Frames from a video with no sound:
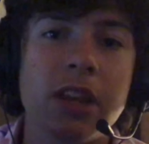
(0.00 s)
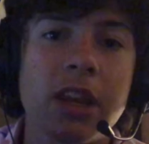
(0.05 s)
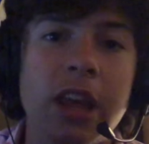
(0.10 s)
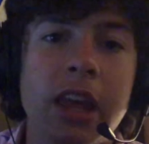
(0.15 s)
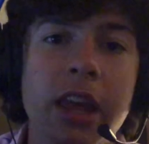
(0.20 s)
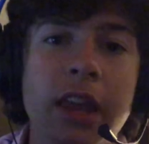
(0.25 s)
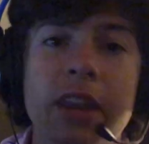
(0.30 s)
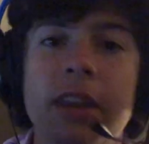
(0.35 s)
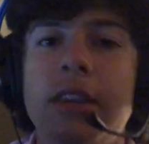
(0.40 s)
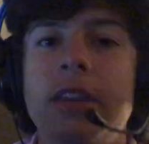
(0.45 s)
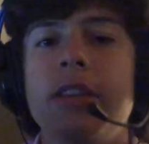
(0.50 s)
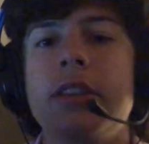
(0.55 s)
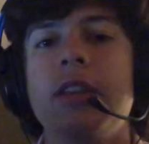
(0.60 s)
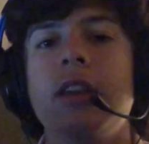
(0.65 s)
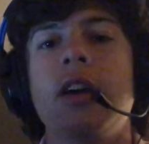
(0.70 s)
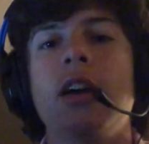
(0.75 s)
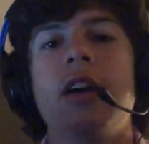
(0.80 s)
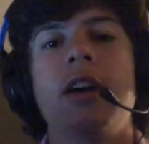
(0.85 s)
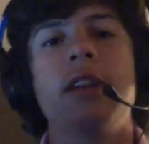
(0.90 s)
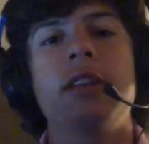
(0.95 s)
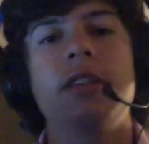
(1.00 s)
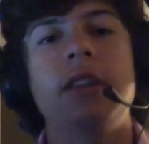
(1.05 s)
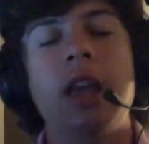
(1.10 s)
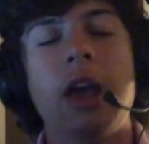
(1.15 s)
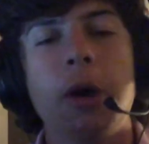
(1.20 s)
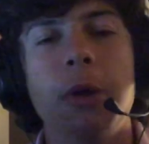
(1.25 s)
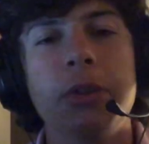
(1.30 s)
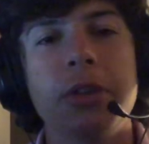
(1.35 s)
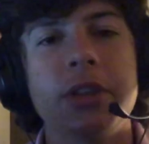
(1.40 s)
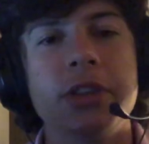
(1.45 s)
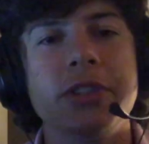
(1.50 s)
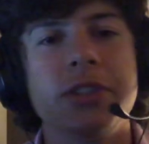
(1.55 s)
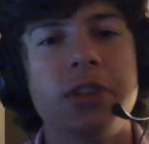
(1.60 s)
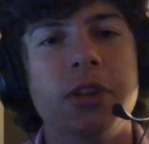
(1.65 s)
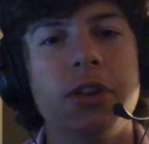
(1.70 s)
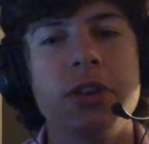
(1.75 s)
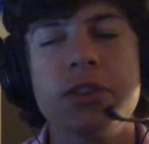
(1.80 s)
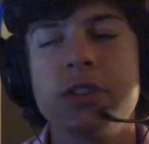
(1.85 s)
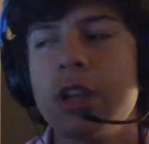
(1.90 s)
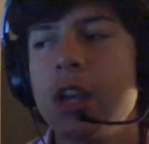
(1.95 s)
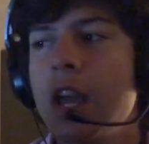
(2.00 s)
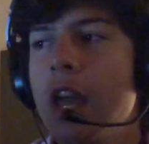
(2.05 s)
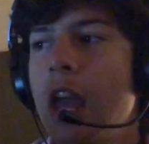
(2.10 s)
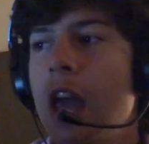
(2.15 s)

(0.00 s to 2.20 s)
and health concerns.